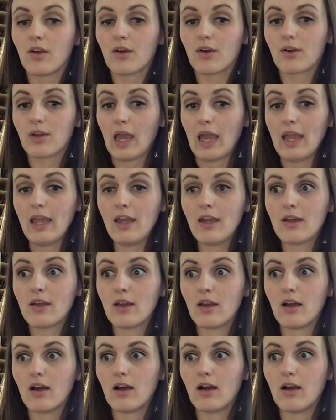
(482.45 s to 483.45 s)
Okay,
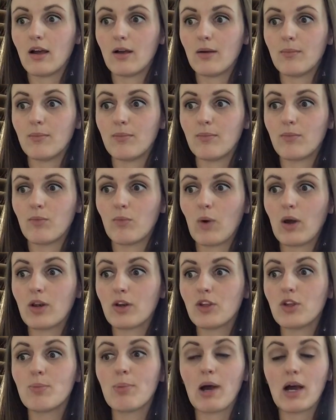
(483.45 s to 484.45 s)
why
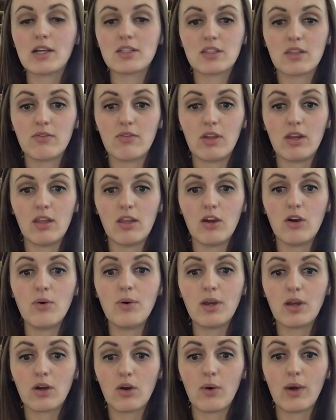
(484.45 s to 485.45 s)
don't you pause the video
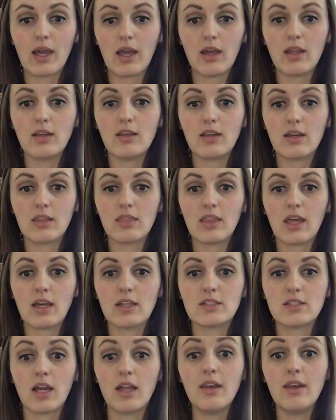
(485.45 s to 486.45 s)
and go ahead and get
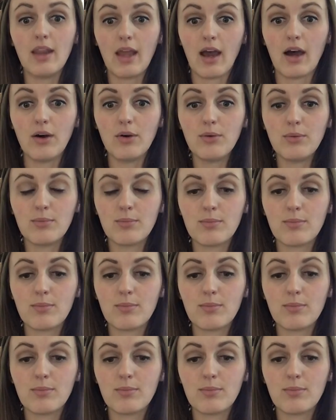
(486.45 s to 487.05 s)
that done now.